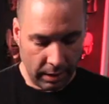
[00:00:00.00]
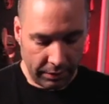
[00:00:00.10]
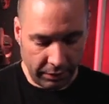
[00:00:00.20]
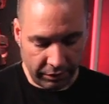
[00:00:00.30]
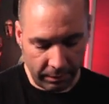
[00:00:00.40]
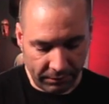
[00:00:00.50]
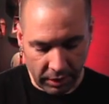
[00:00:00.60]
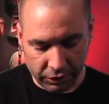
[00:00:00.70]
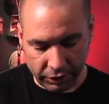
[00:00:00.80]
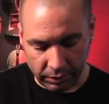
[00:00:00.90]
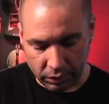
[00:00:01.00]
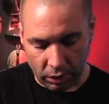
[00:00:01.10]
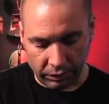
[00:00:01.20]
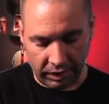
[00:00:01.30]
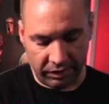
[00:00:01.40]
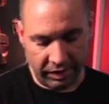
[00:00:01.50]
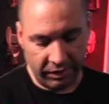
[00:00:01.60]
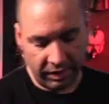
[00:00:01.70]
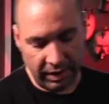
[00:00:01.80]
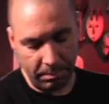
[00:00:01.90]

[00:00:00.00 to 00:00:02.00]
there's a function called the sixteen